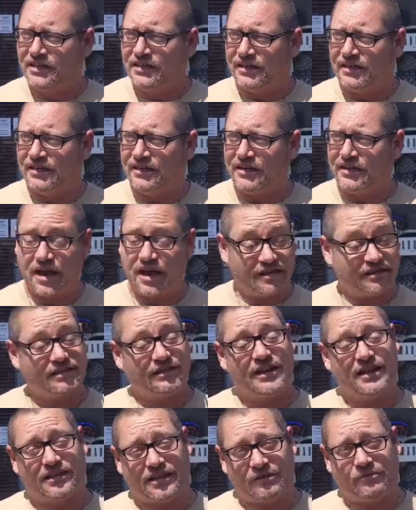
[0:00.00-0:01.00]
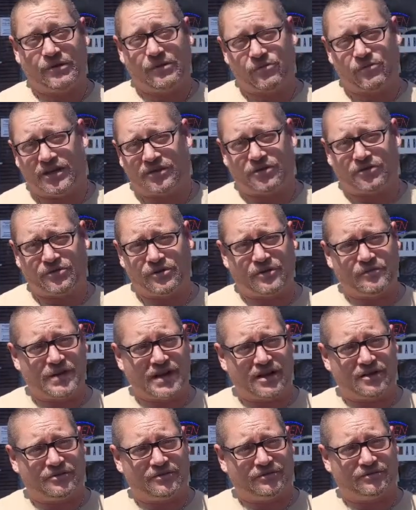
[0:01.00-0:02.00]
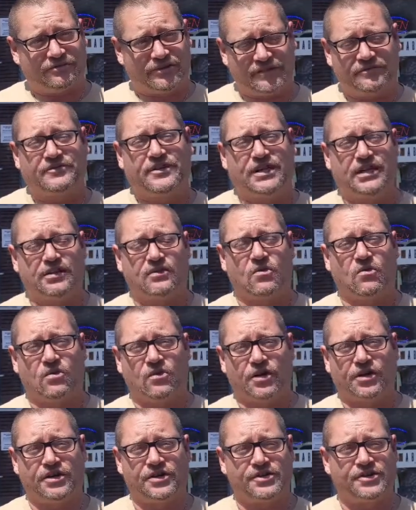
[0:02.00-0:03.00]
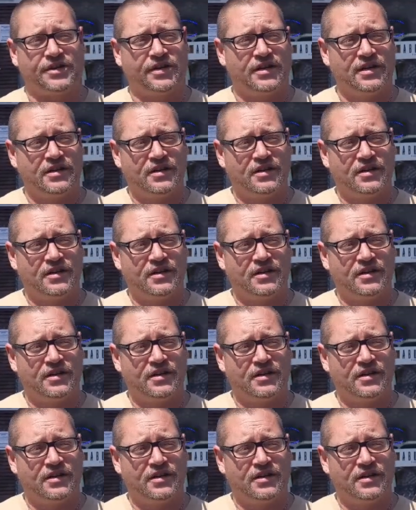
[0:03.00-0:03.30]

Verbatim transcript: Uh, honestly, I think we went through about 15 orders,